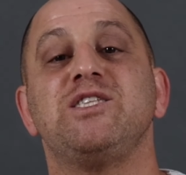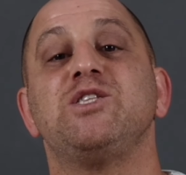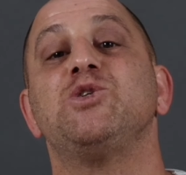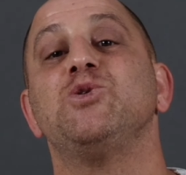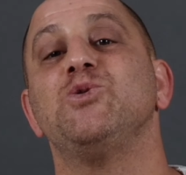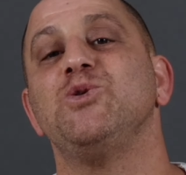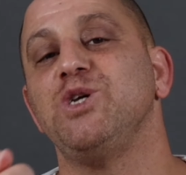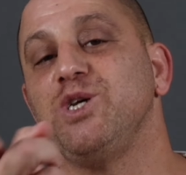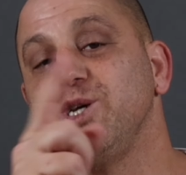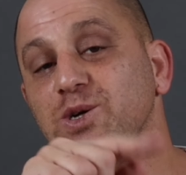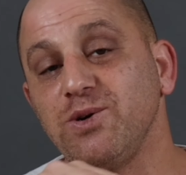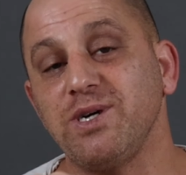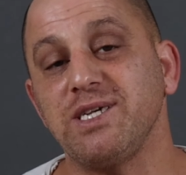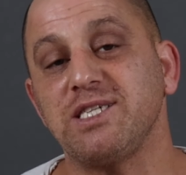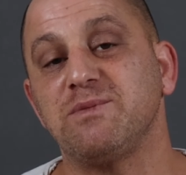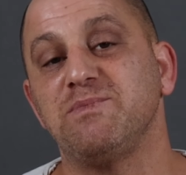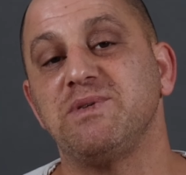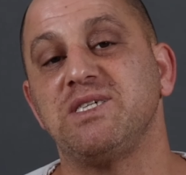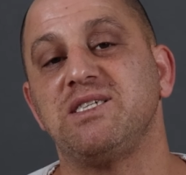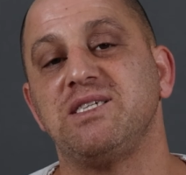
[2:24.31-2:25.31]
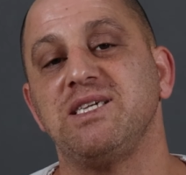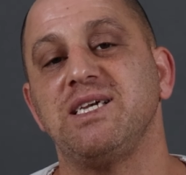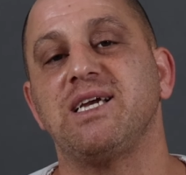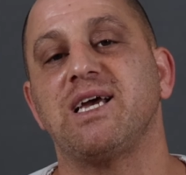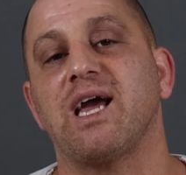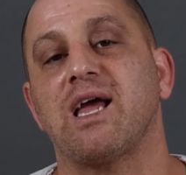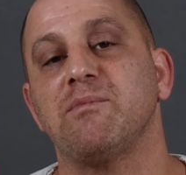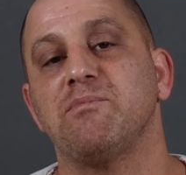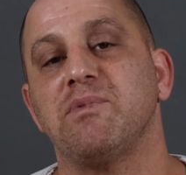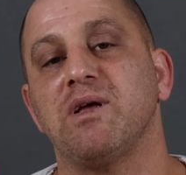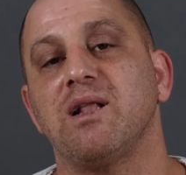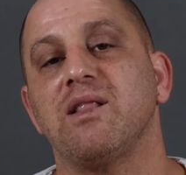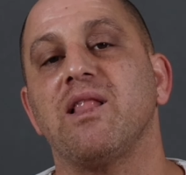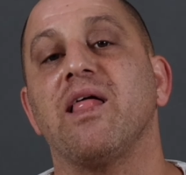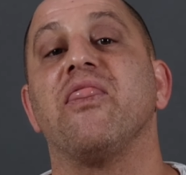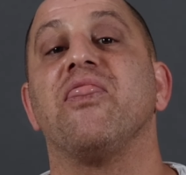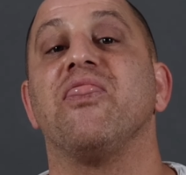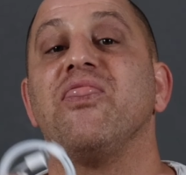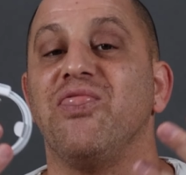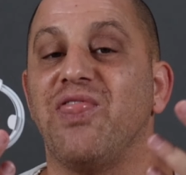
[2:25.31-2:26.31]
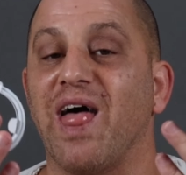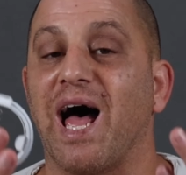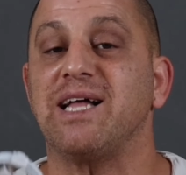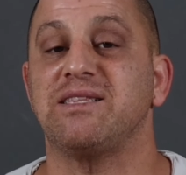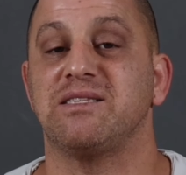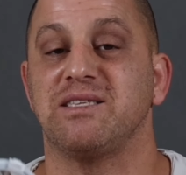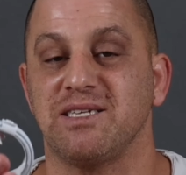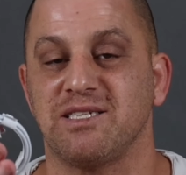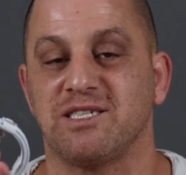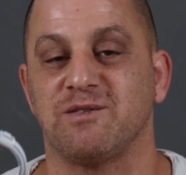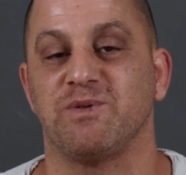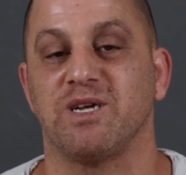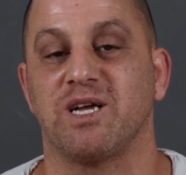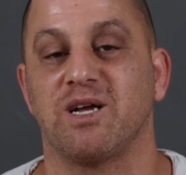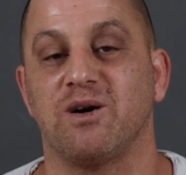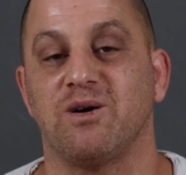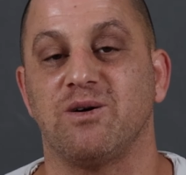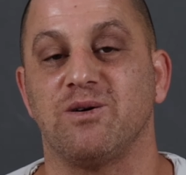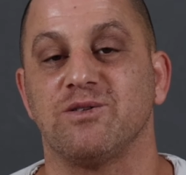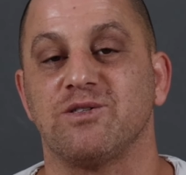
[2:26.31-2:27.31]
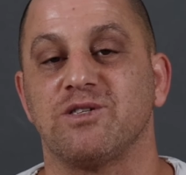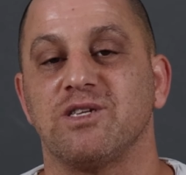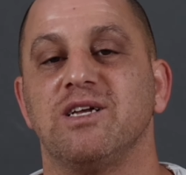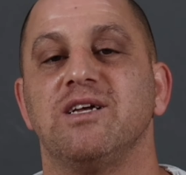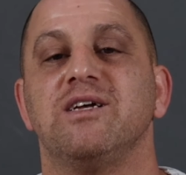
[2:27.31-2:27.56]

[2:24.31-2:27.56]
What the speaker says: to USB-C cable, and that is because